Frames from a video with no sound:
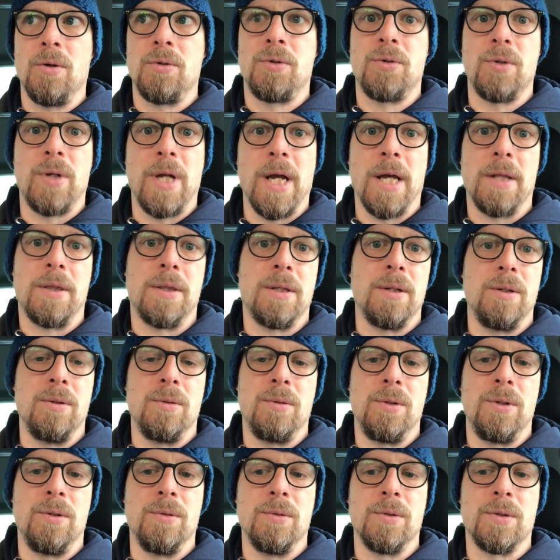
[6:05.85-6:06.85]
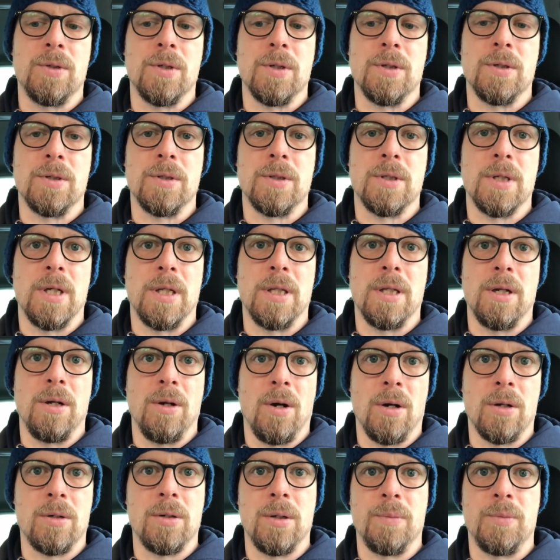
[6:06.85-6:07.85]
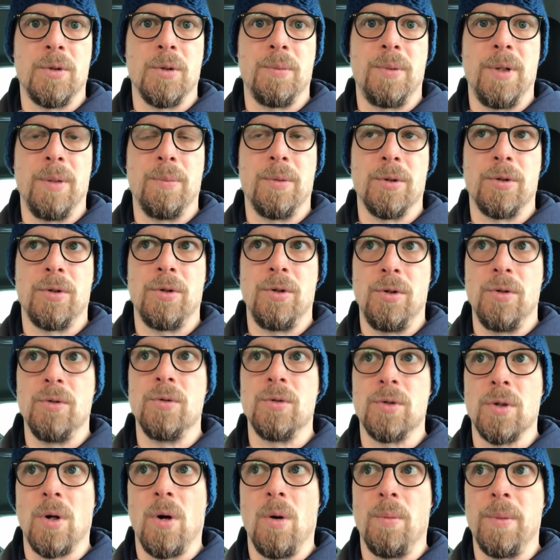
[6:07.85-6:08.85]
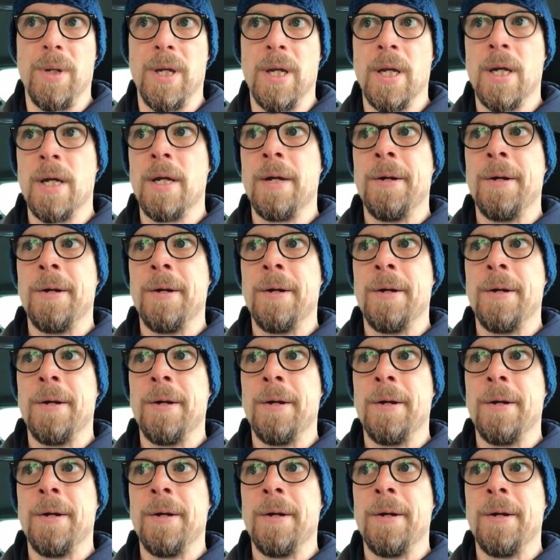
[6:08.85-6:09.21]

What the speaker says: to get the new users and the non-crypto people to use Omi.